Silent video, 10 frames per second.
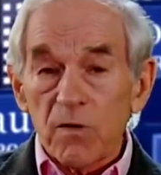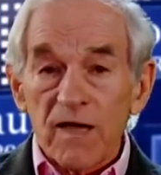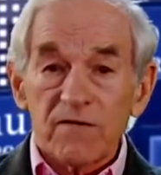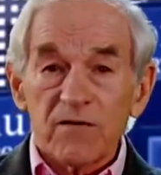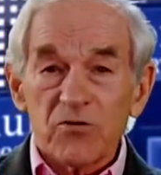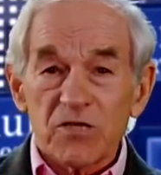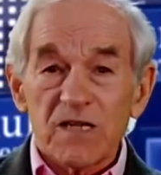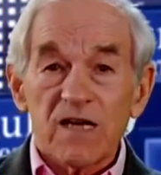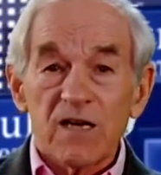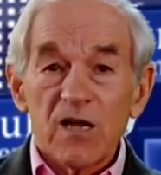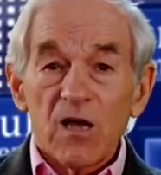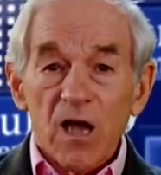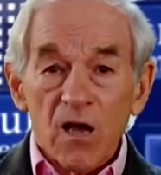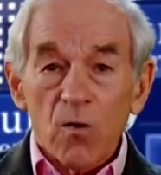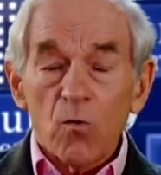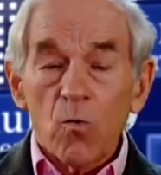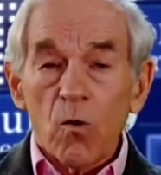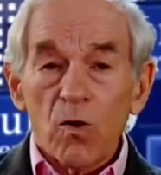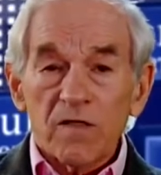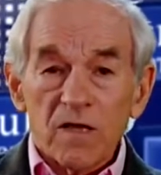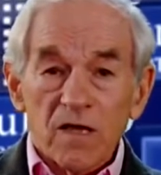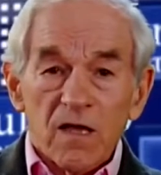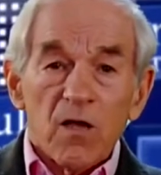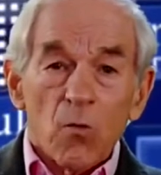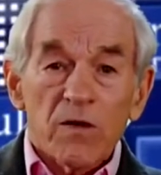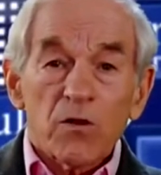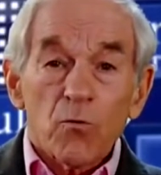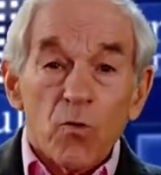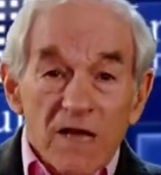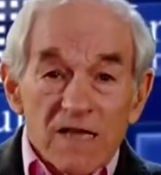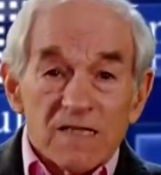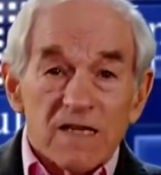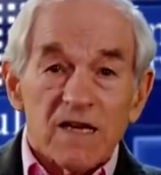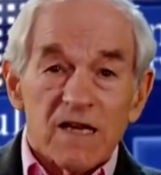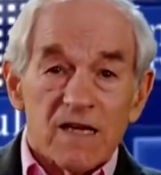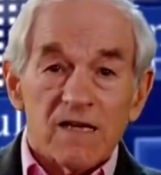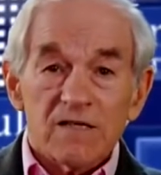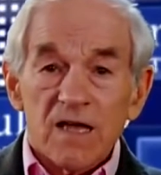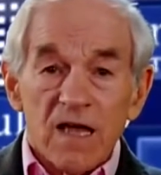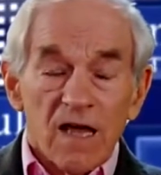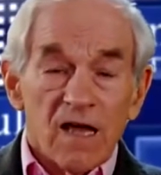And we have to understand what the reason is.